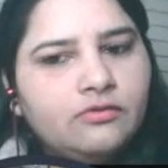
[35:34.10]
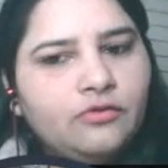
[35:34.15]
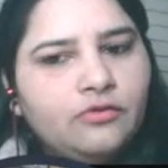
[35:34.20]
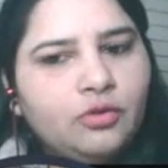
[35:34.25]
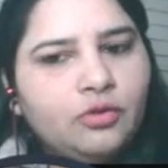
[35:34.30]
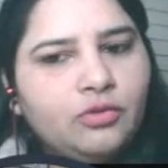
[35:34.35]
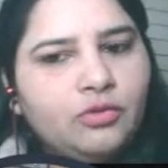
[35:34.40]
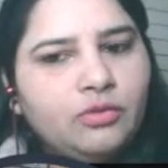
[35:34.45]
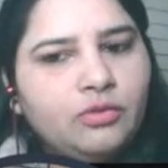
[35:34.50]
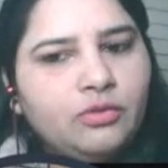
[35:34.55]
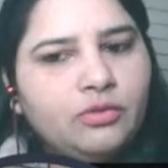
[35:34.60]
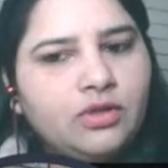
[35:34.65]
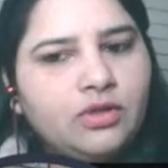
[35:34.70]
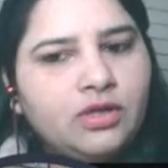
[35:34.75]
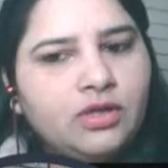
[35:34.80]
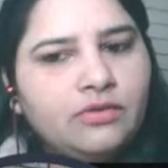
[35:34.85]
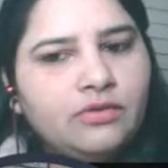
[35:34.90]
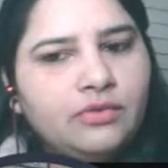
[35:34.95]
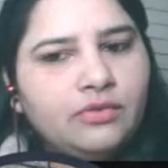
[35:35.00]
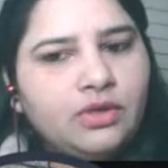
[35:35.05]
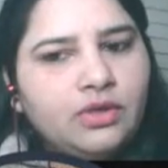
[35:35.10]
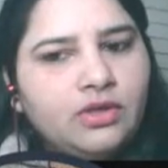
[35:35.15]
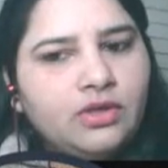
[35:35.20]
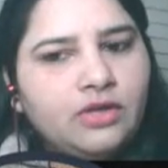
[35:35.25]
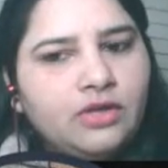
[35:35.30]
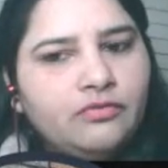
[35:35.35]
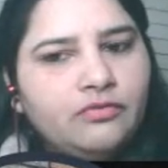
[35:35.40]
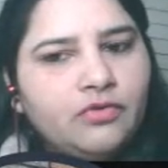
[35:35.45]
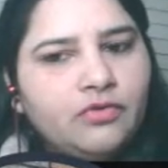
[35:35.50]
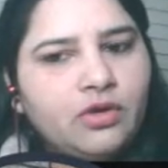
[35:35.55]
Few people agree
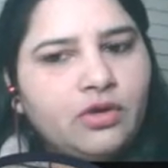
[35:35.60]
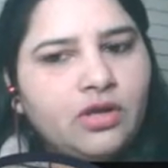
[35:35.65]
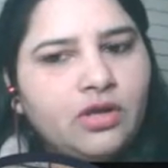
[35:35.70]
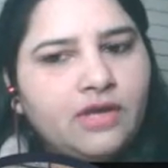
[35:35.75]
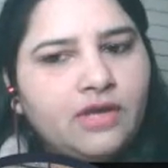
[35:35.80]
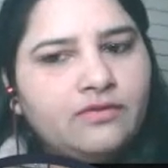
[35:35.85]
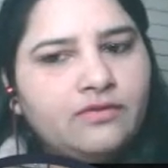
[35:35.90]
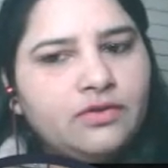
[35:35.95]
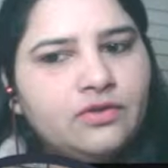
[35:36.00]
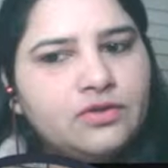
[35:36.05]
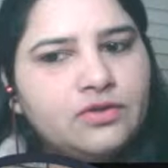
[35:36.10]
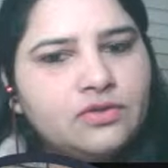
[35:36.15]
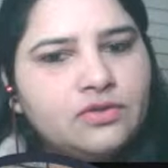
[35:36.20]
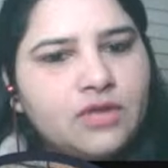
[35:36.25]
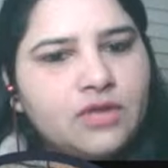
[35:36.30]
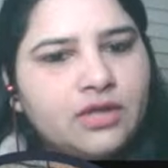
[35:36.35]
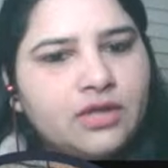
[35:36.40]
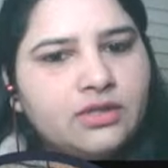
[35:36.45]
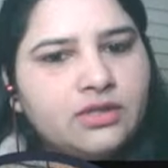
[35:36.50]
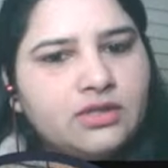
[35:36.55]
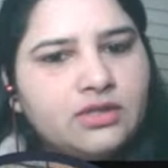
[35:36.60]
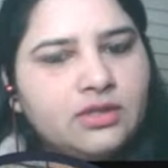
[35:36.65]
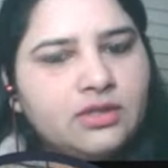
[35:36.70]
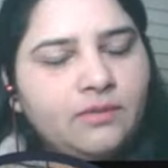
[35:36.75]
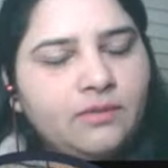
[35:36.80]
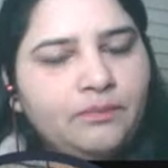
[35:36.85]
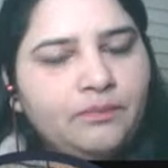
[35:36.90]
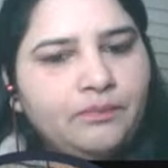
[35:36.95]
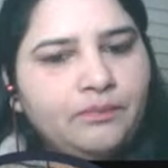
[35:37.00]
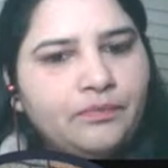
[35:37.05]
that for a lively society,
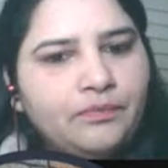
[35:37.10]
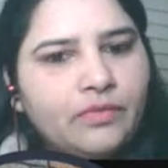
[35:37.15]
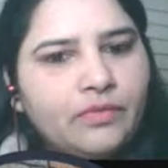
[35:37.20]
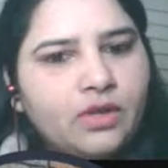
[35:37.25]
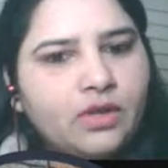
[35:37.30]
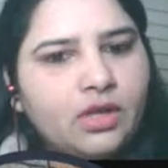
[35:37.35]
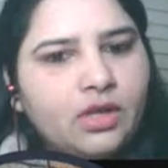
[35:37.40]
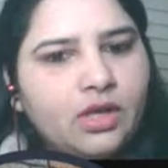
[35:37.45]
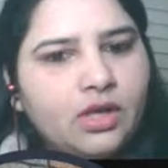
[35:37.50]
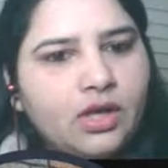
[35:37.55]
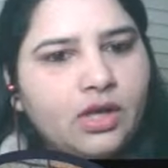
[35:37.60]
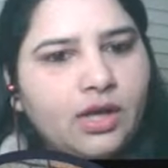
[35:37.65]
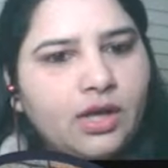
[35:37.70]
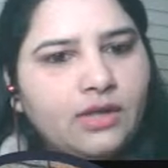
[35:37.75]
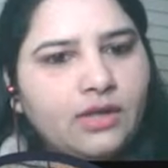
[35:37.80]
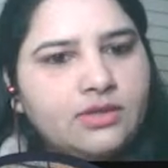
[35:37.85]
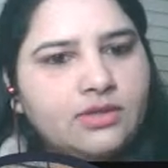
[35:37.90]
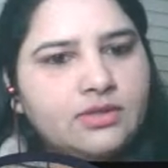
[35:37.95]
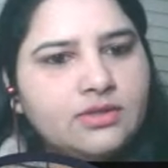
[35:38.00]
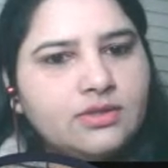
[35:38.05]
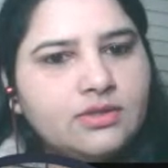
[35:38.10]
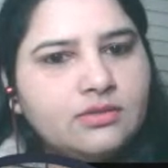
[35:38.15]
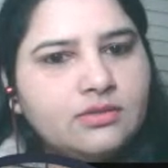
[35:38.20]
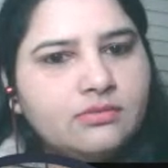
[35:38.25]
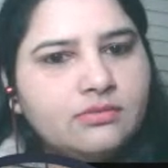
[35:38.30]
it's